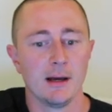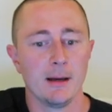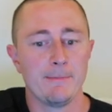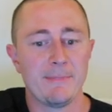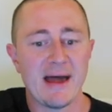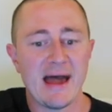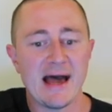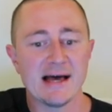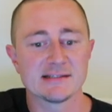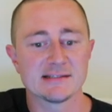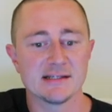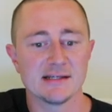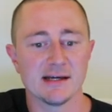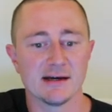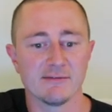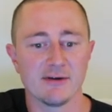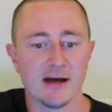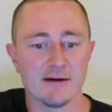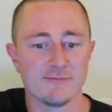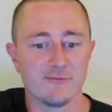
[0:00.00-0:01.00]
Passing,
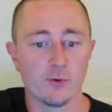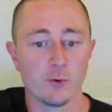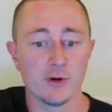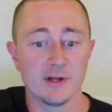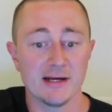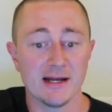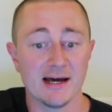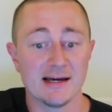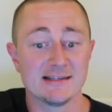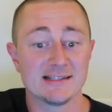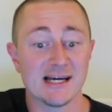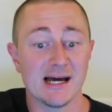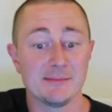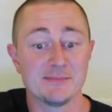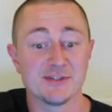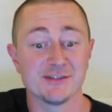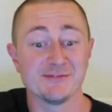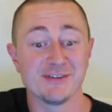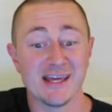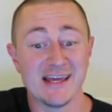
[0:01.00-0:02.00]
I've got 49
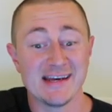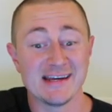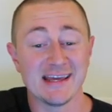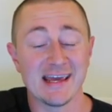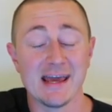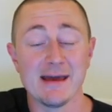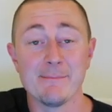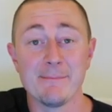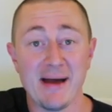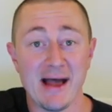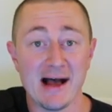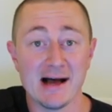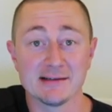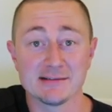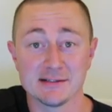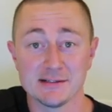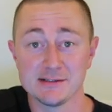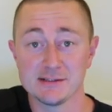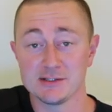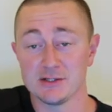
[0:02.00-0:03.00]
types of in-game passes.